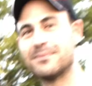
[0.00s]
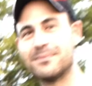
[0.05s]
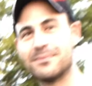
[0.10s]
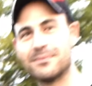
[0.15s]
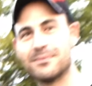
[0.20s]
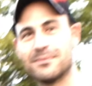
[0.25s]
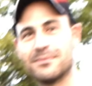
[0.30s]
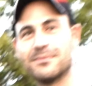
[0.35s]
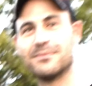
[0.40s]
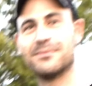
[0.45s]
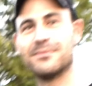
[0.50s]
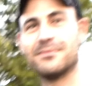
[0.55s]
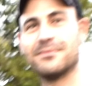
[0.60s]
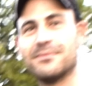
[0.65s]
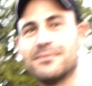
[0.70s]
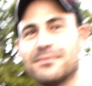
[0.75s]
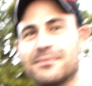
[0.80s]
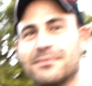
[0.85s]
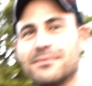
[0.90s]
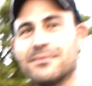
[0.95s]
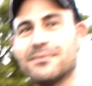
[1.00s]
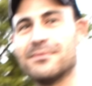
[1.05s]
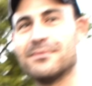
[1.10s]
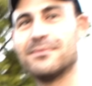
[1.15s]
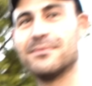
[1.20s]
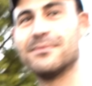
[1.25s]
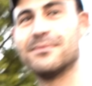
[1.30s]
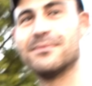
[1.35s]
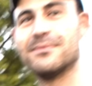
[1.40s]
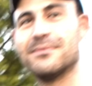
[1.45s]
aspirated cars. So
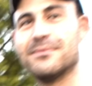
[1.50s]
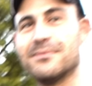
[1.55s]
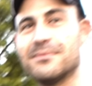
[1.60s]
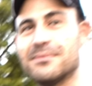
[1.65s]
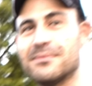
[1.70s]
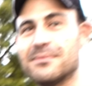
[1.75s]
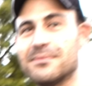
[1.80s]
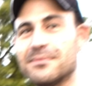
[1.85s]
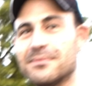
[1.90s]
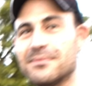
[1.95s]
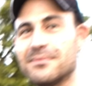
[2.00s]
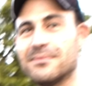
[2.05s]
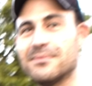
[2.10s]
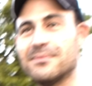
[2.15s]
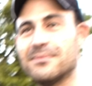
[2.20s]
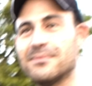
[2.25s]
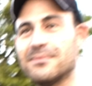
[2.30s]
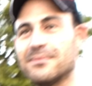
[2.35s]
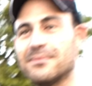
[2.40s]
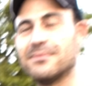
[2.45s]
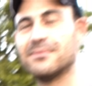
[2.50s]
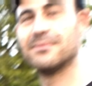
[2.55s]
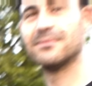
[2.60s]
this is definitely one in the books,